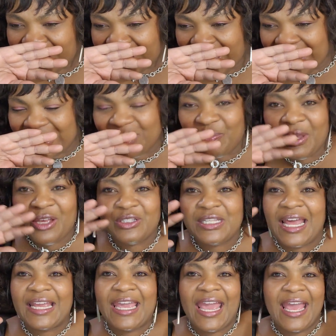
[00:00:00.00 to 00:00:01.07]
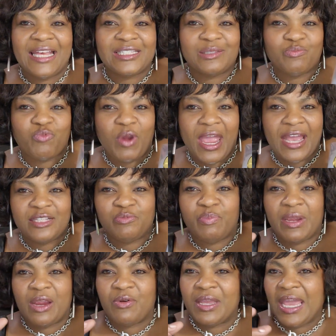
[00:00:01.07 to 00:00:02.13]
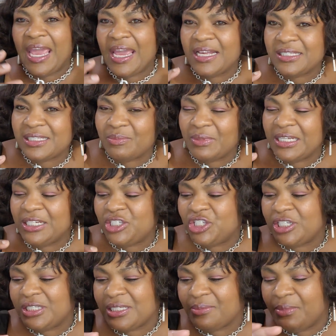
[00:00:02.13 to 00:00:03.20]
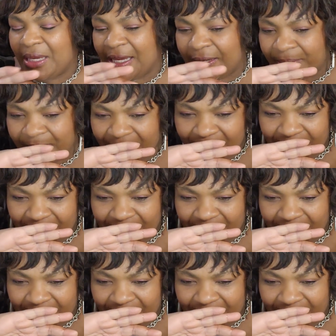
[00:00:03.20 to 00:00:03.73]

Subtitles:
It smells like it has some raspberry and some lychee to me.